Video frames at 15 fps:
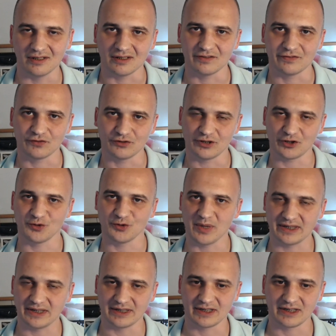for the
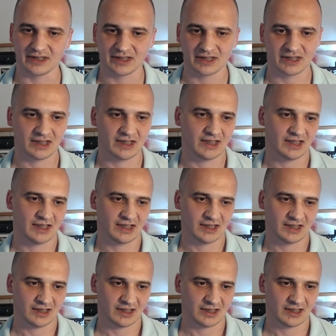humanity.
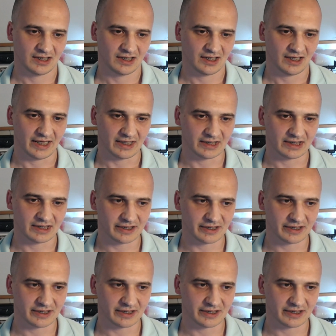And